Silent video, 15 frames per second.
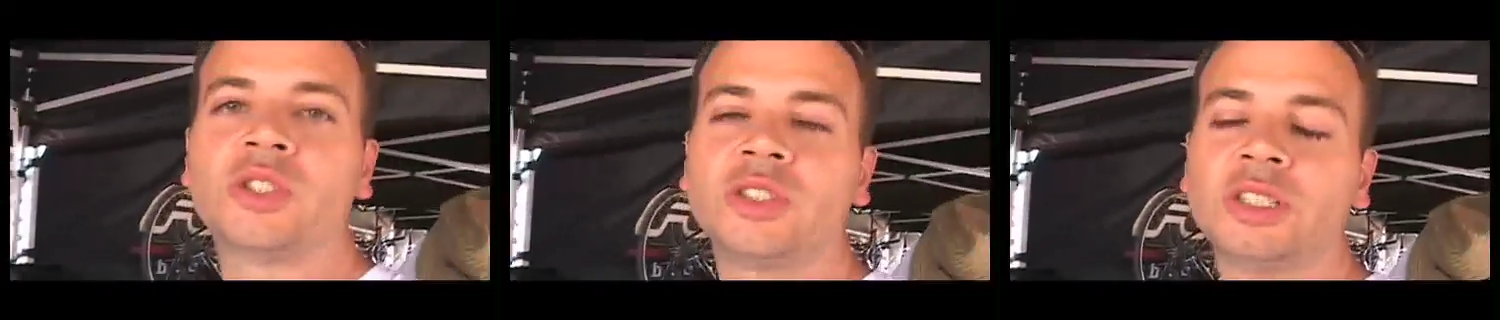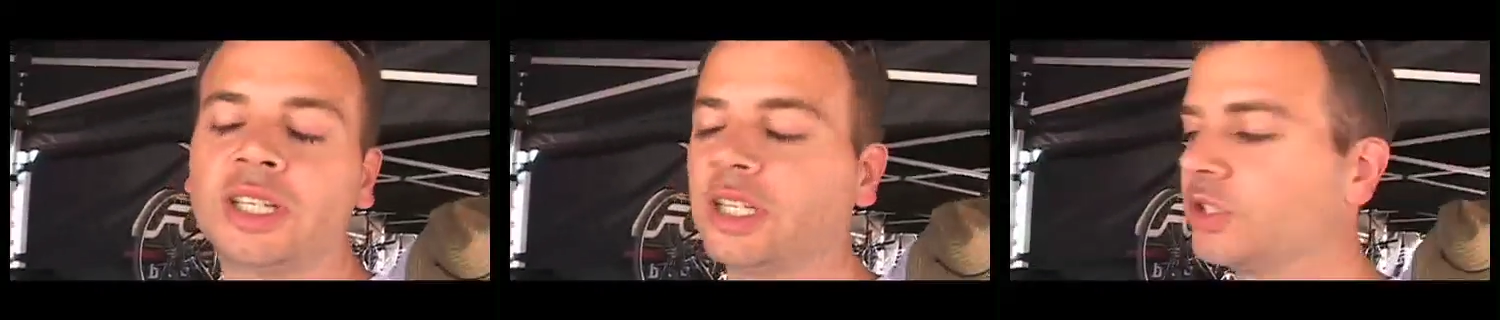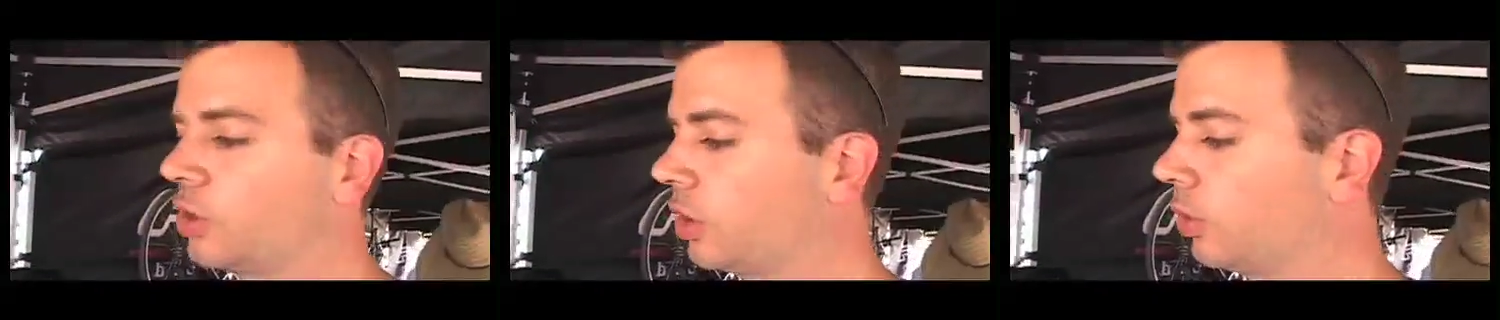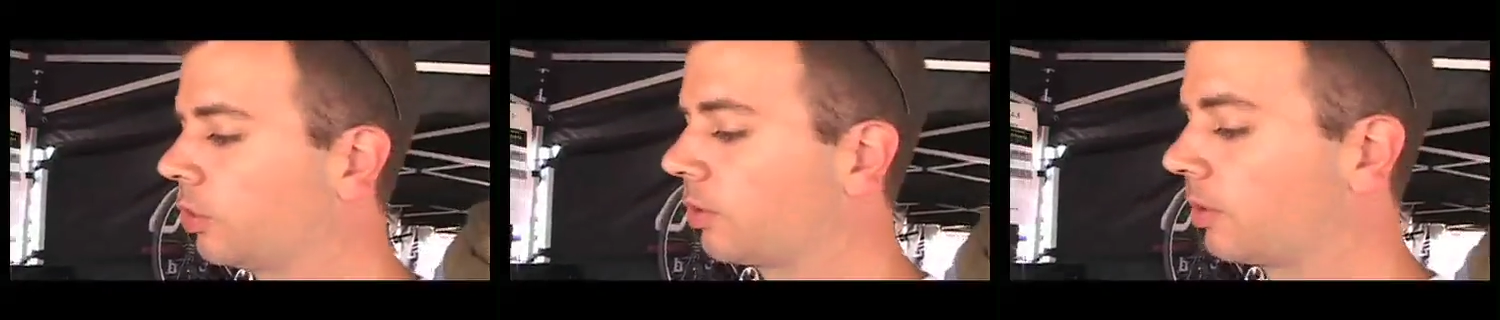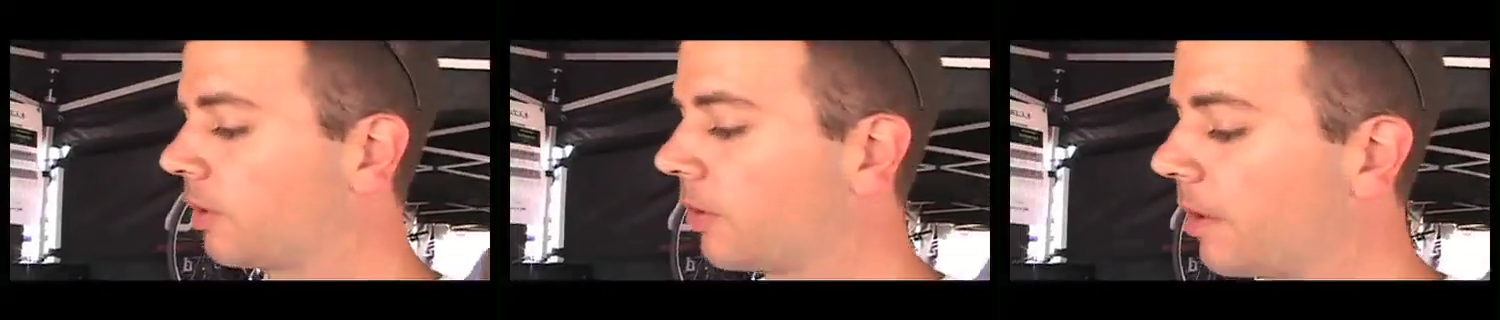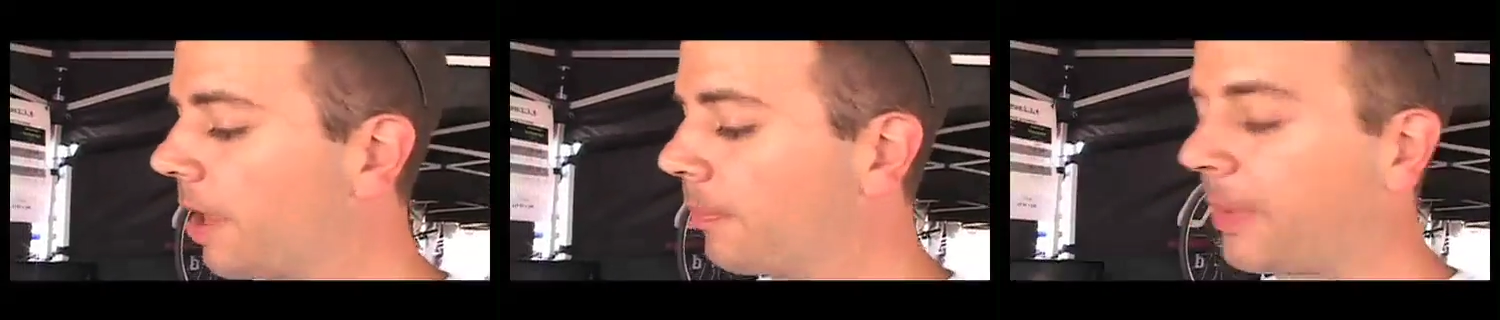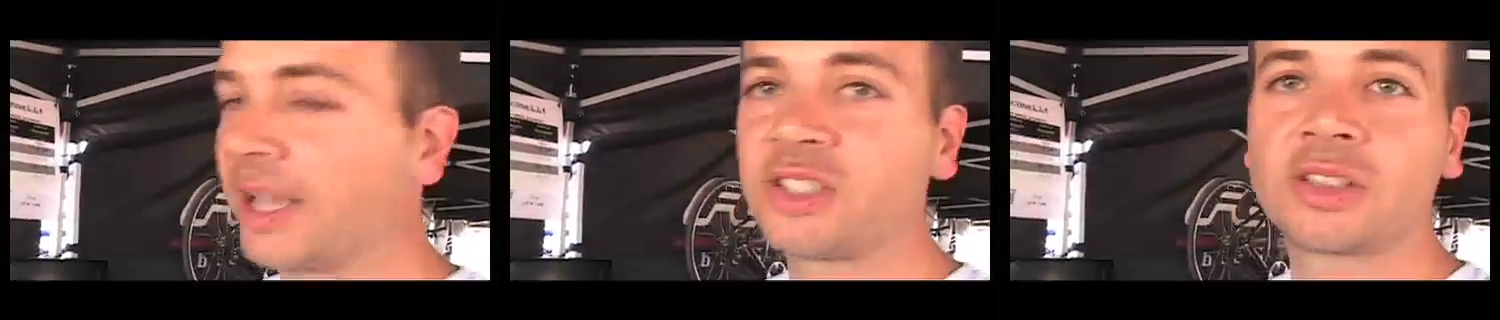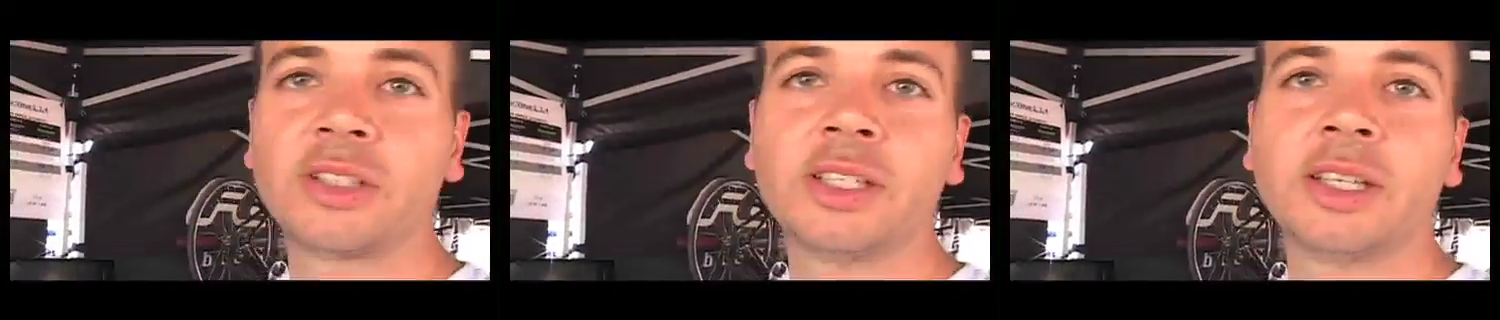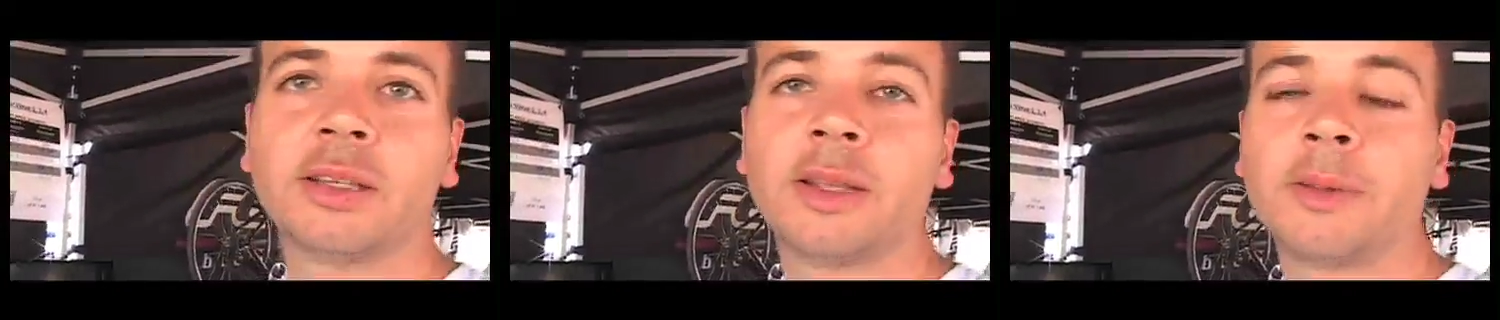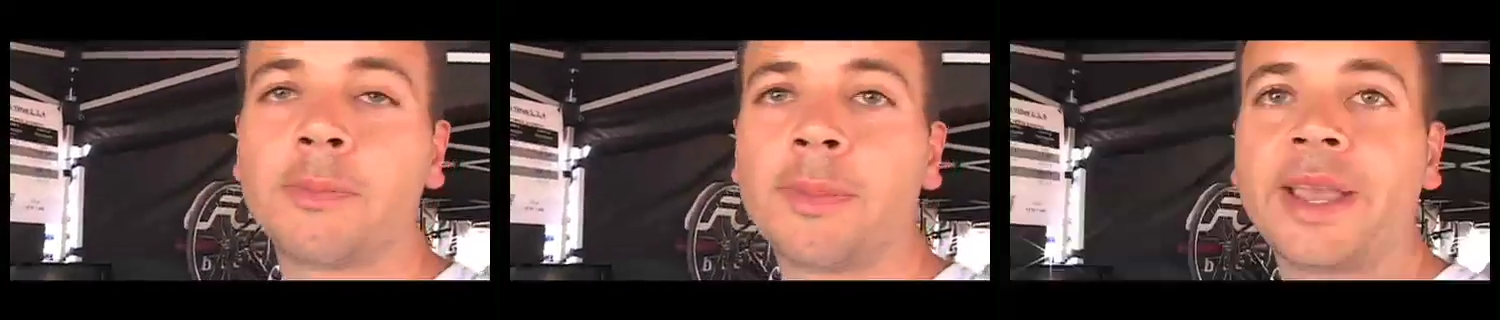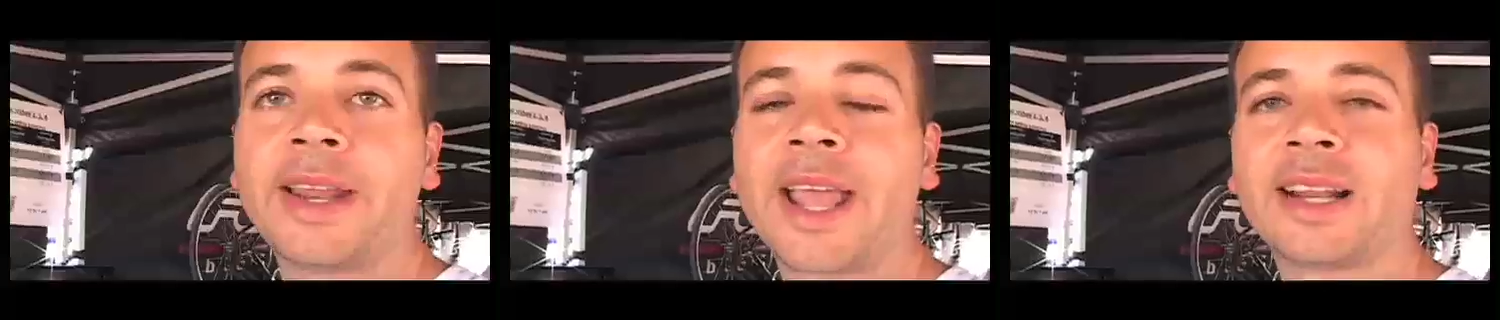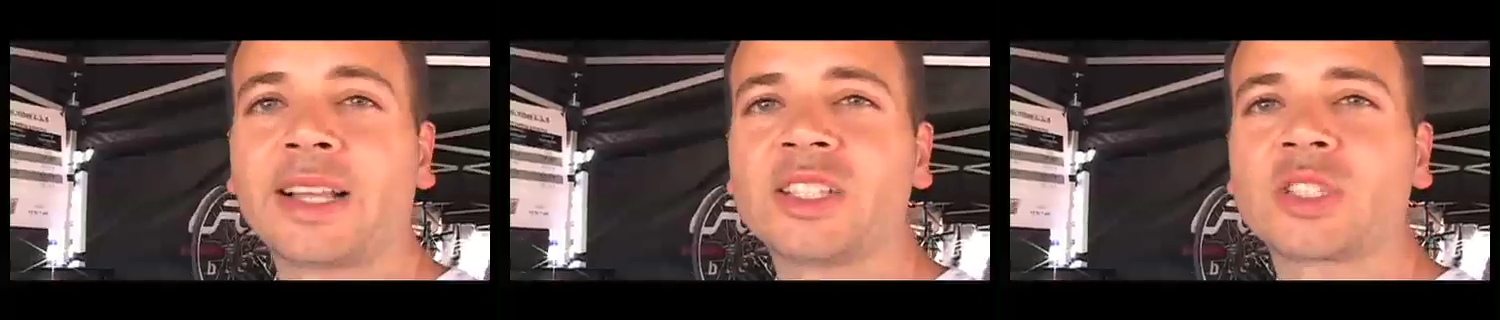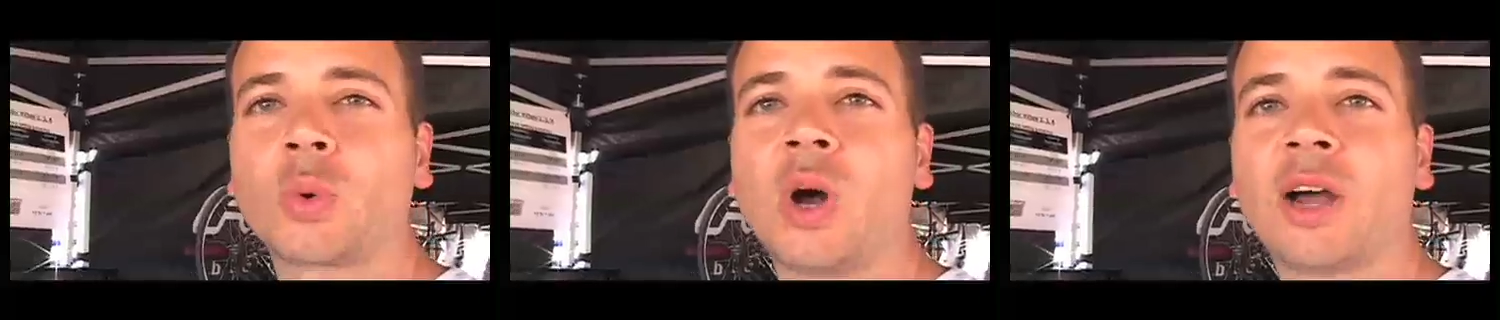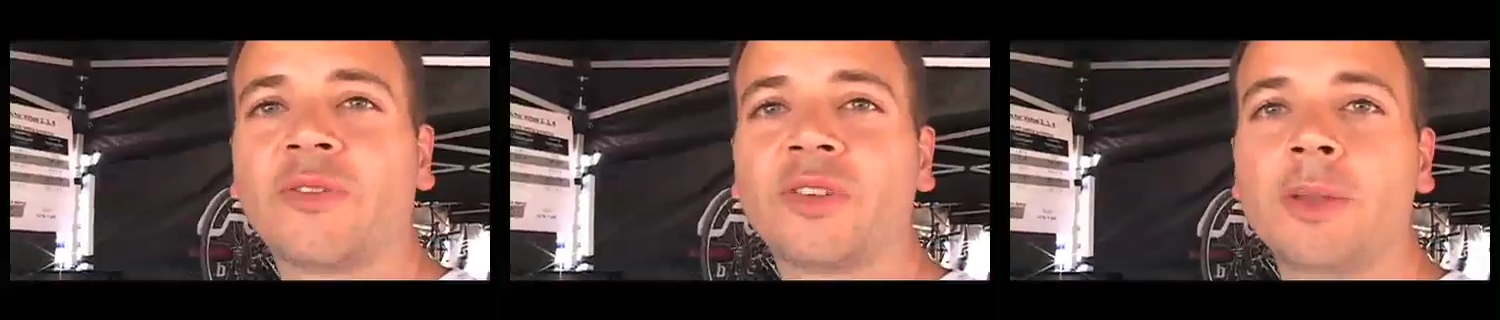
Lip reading: what you did is you basically made anti-squat